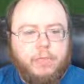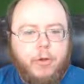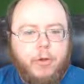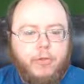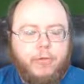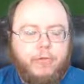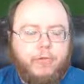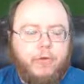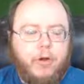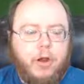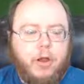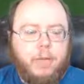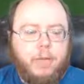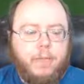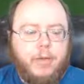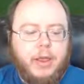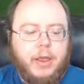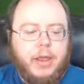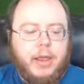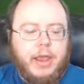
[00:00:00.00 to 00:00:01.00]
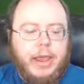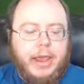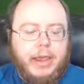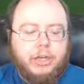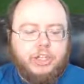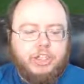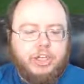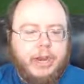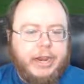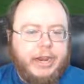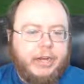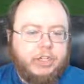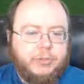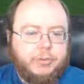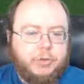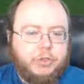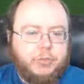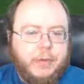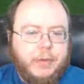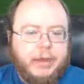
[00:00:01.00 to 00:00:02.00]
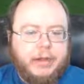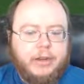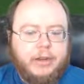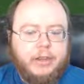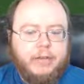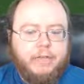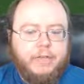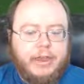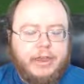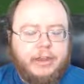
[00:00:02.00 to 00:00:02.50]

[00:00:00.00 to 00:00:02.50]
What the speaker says: both from a change perspective